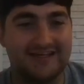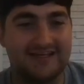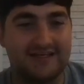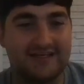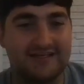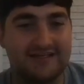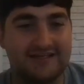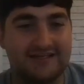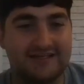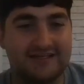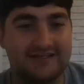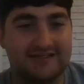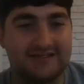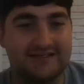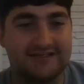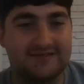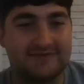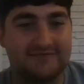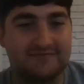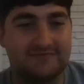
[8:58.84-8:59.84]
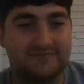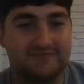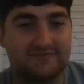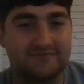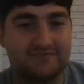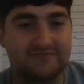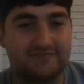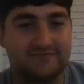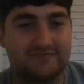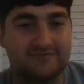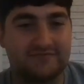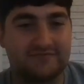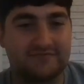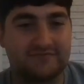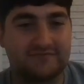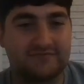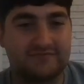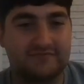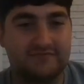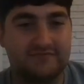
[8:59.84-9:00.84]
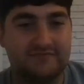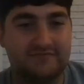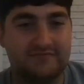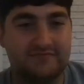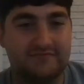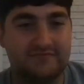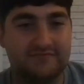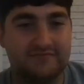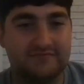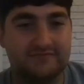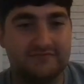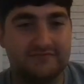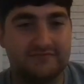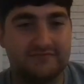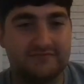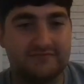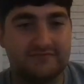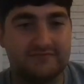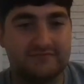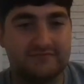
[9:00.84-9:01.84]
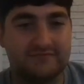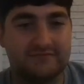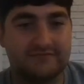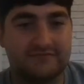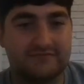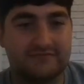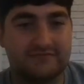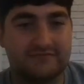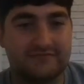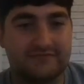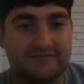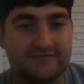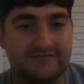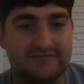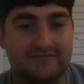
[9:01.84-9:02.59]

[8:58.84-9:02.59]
(not speaking)